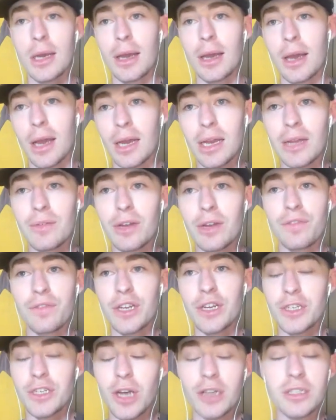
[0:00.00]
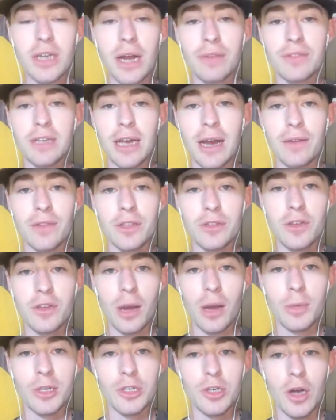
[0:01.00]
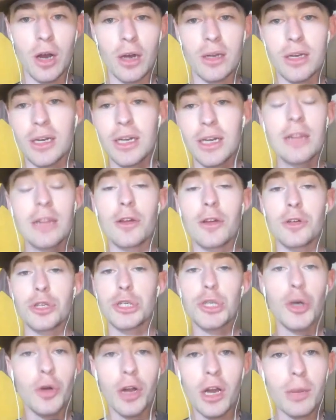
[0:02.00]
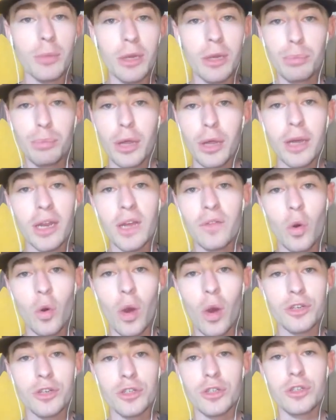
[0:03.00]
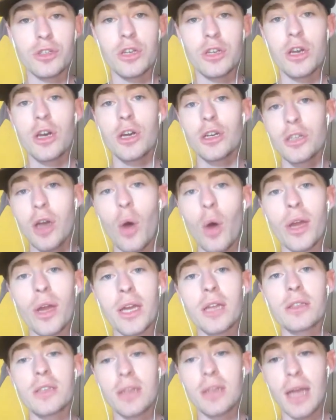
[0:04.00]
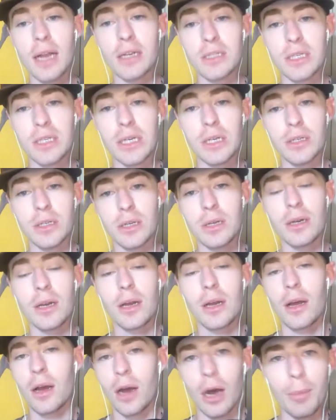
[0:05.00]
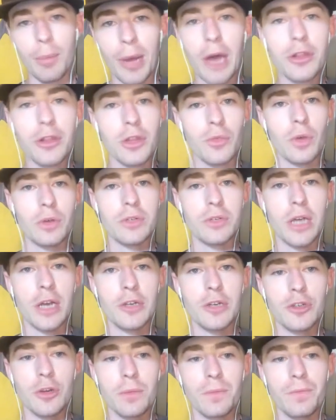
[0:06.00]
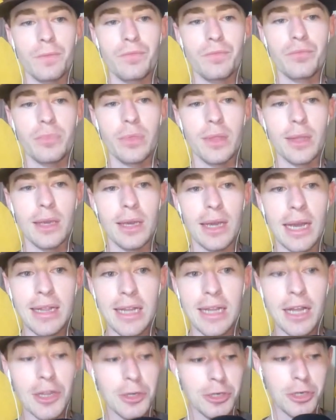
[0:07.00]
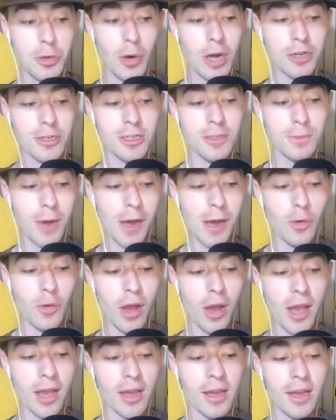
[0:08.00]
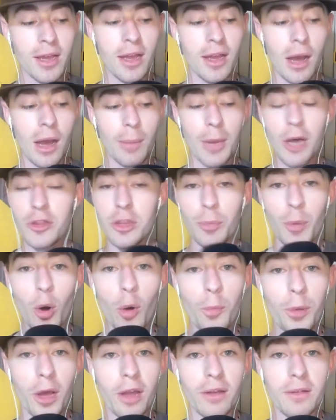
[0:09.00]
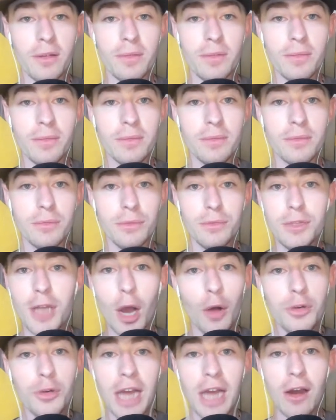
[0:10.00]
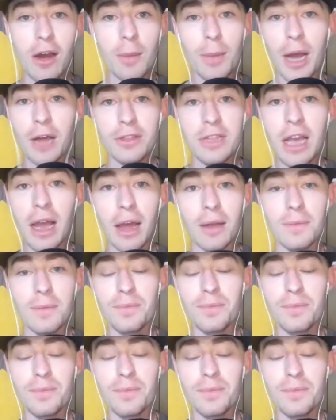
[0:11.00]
And even if he doesn't have to have Tommy John, there's still going to be plenty of questions going into next season about the rotation. And then there's questions, by the way, about the bullpen. No doubt about that,